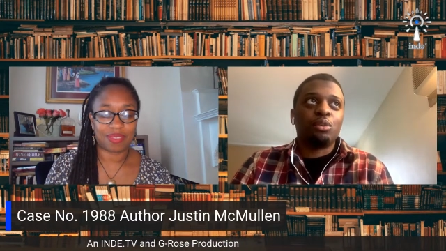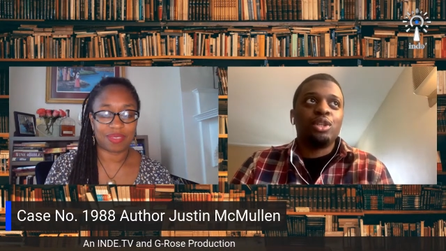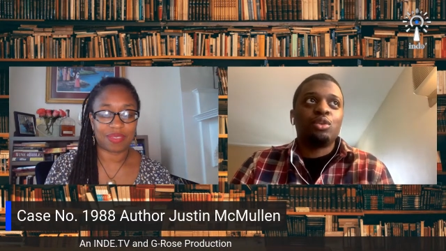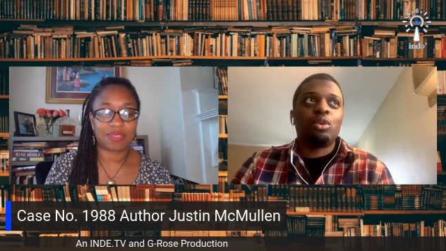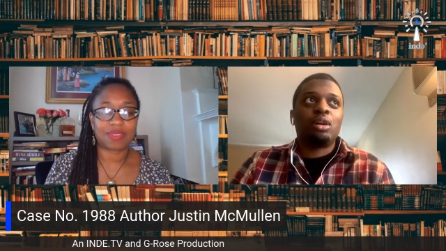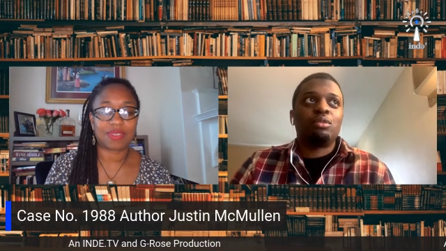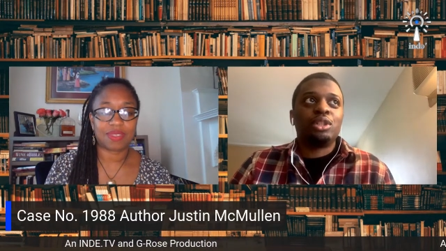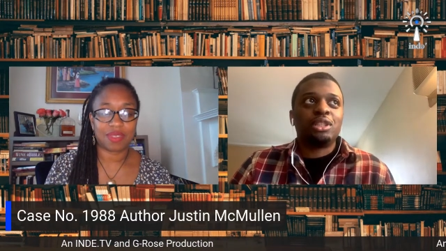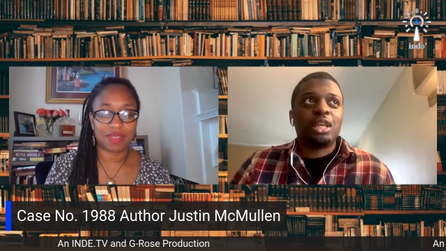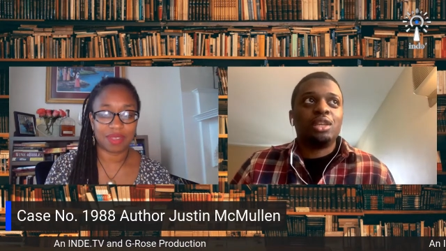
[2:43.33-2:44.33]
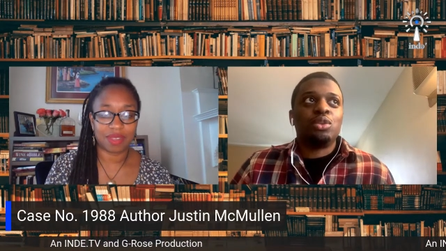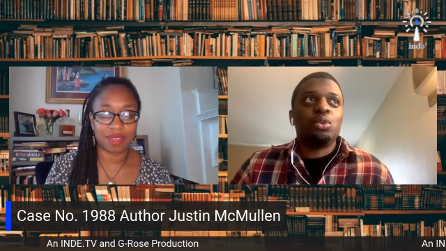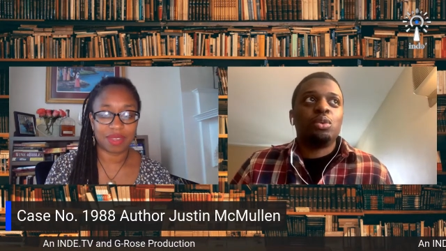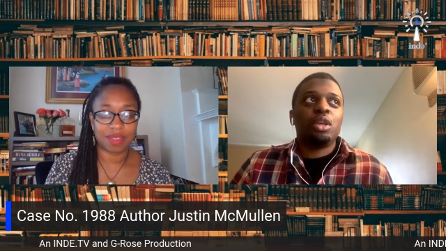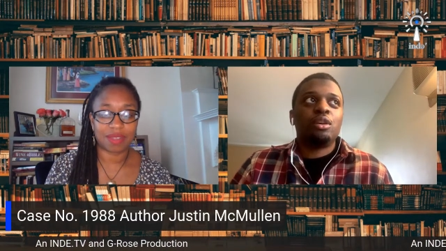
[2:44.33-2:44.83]
Speaker 1: and the reason why I want to say
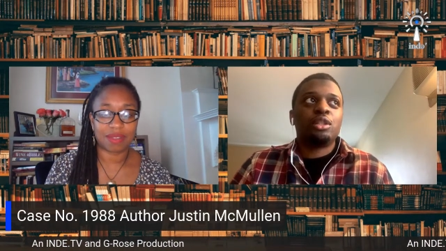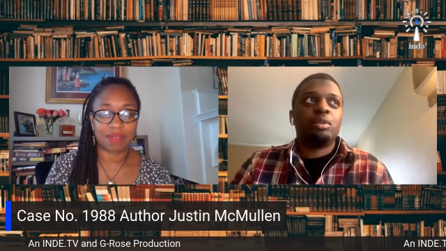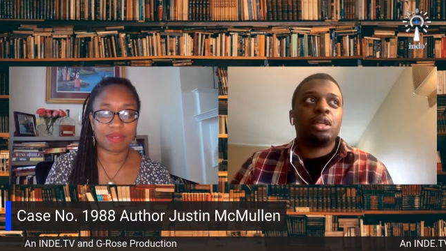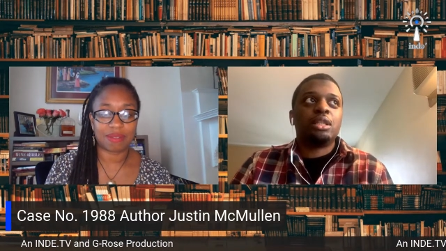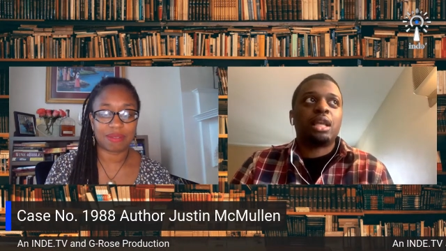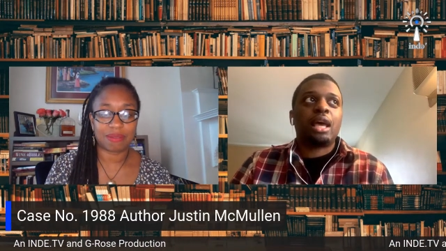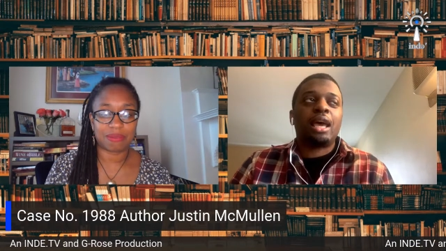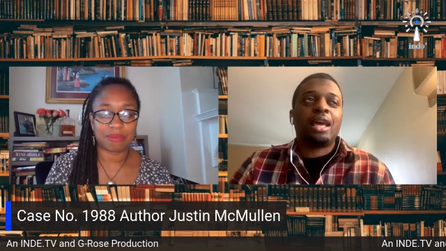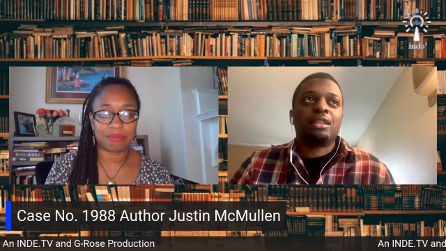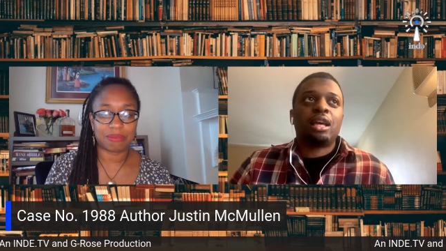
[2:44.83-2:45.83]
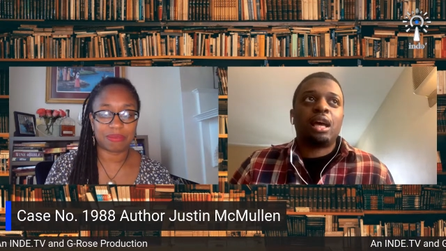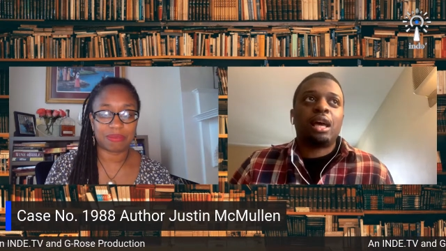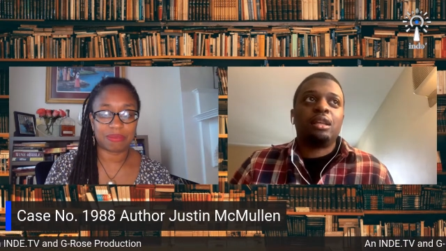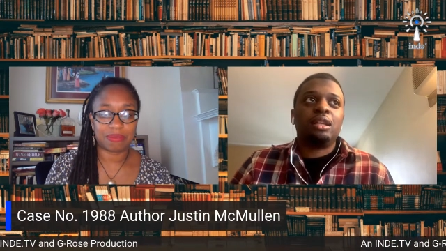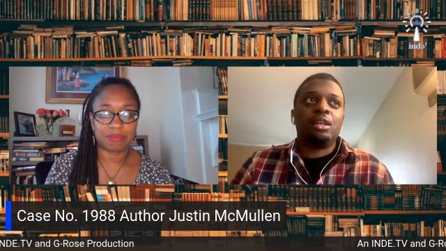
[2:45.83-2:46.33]
two years because I had the
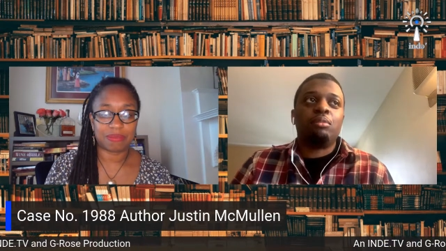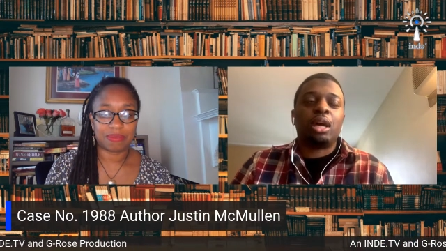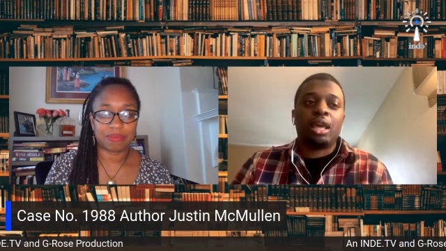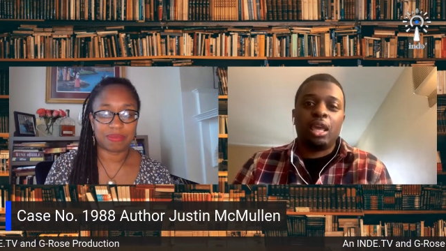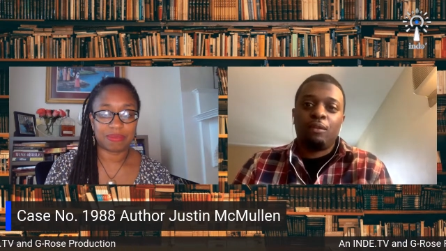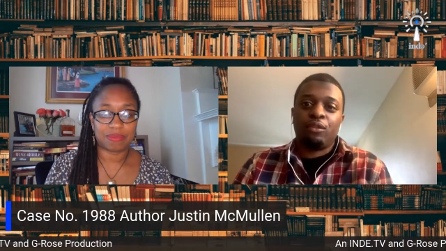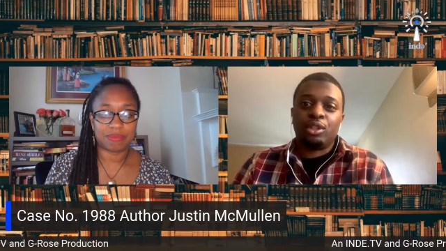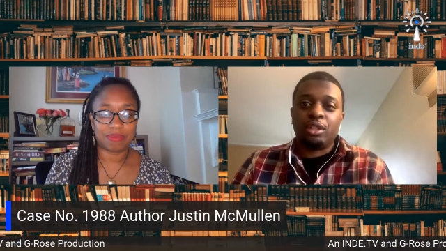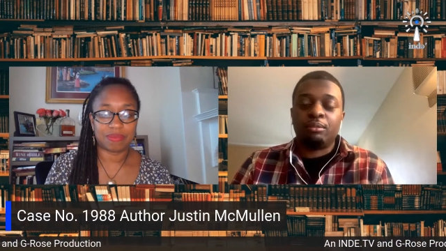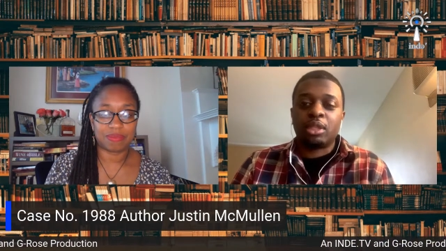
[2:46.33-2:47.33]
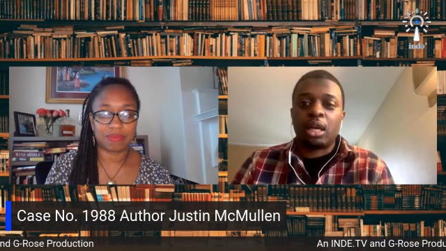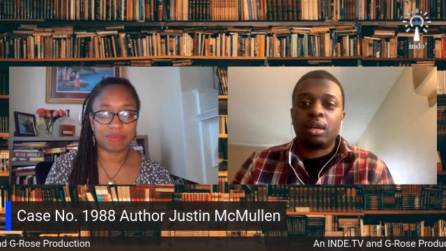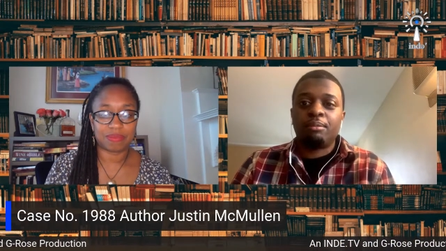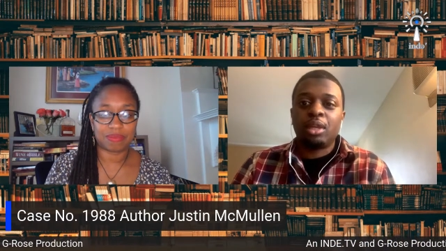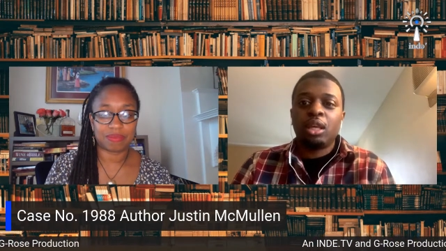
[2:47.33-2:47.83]
idea in my head for some time,